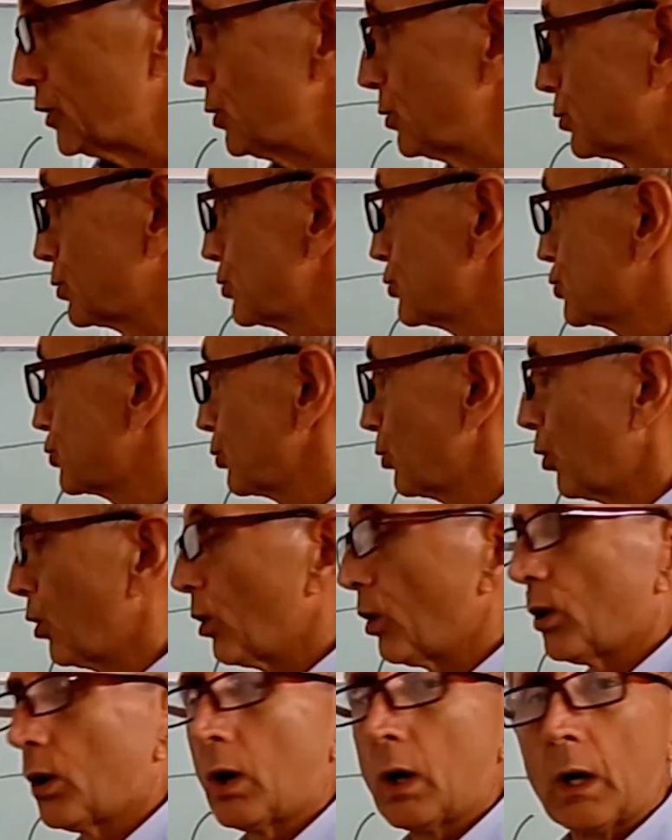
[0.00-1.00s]
could
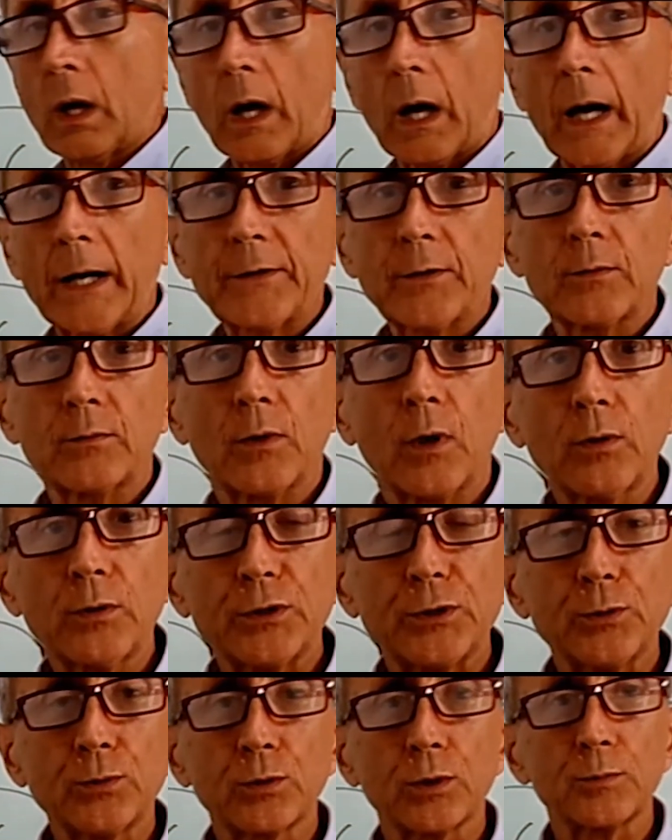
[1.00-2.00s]
draw, I don't know,
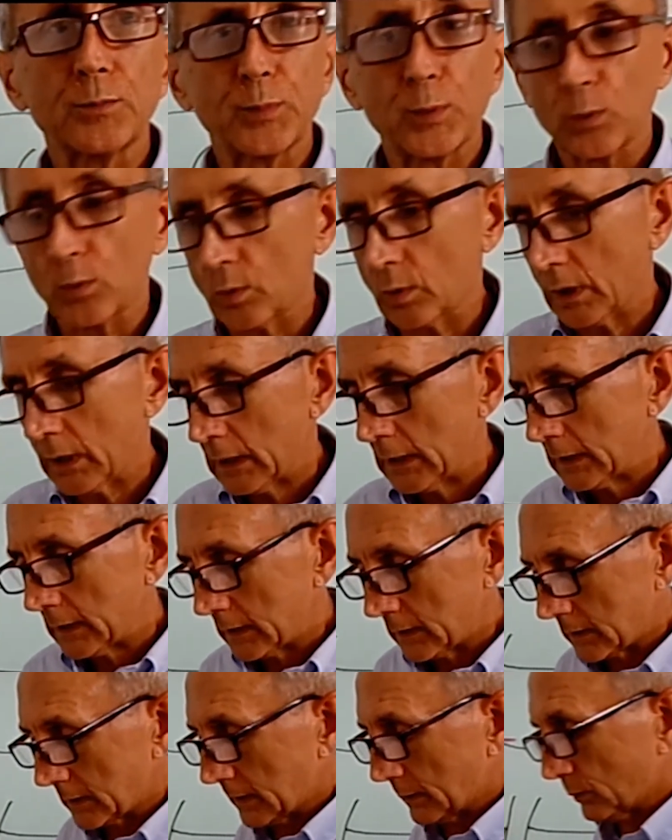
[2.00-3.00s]
you could draw
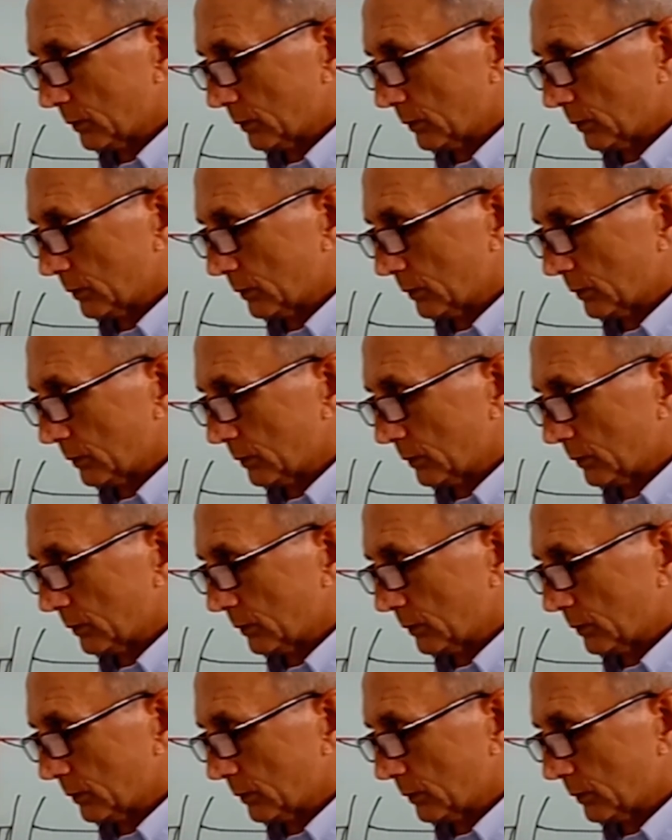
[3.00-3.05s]
a